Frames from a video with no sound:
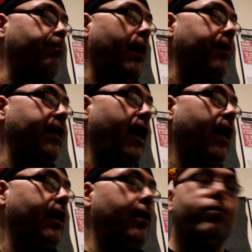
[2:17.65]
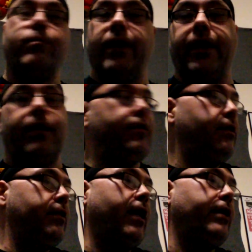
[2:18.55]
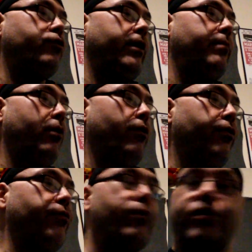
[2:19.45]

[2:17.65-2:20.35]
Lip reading: Baba Yaga and Night Train Murders,